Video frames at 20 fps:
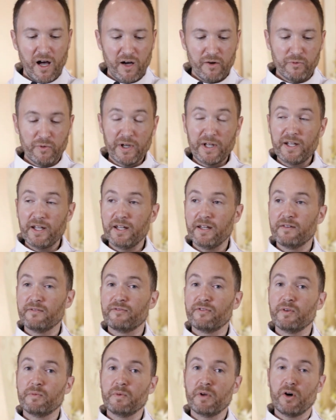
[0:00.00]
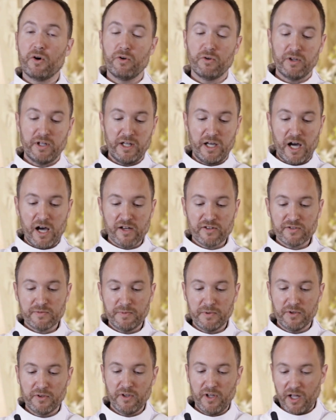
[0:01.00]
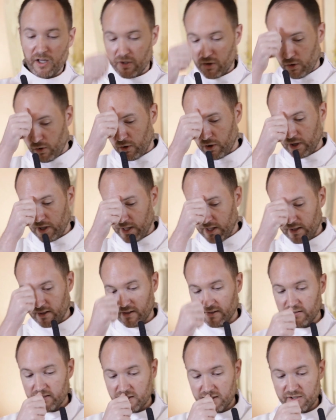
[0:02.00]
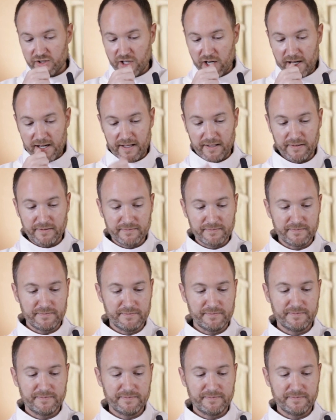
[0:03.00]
A reading from the Holy Gospel according to John.